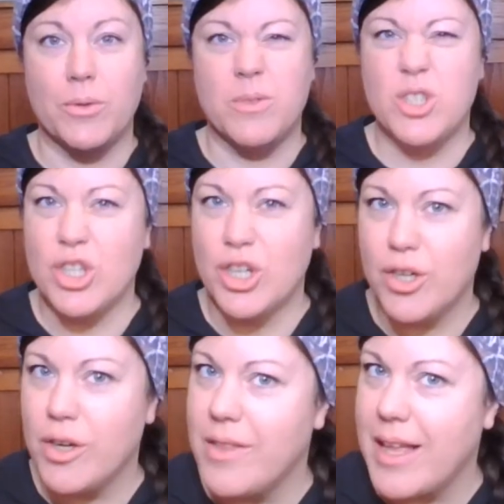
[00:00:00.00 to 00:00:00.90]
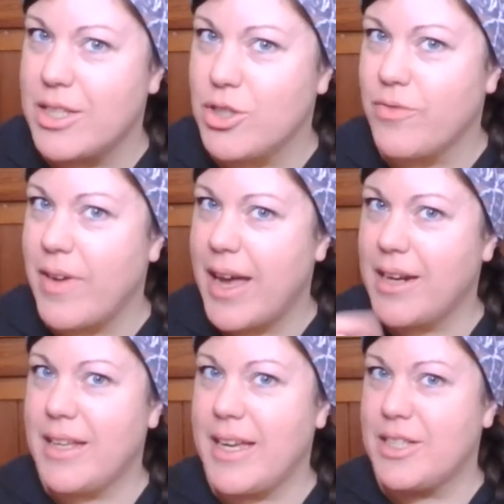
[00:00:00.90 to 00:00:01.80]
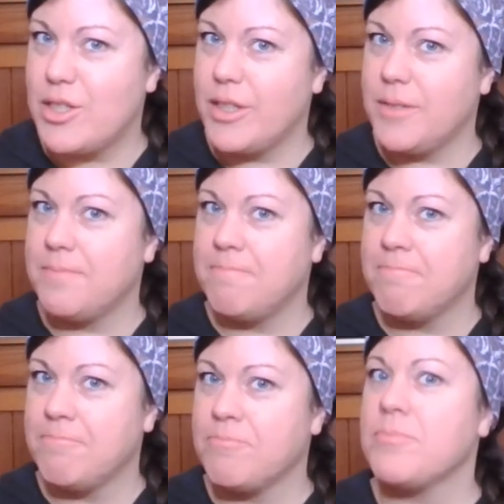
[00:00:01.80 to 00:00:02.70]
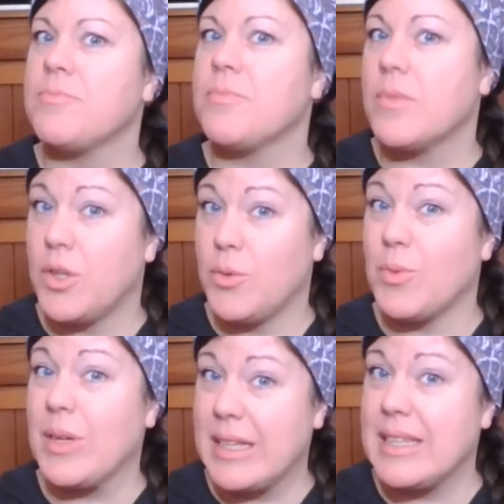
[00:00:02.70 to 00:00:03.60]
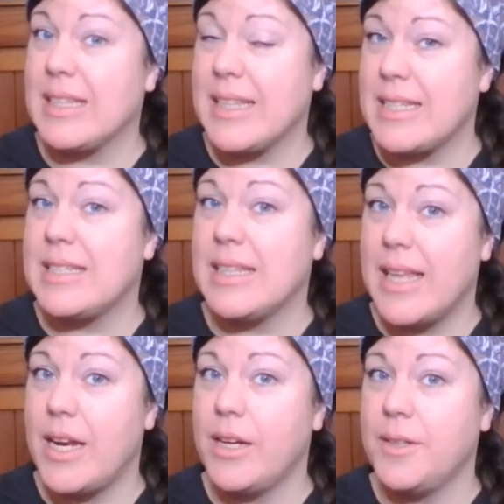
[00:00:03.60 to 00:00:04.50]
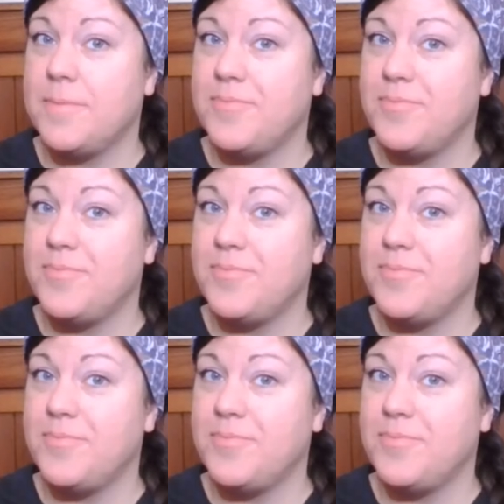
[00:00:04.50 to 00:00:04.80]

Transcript: Are you sure that's your final answer? You really think that's the letter?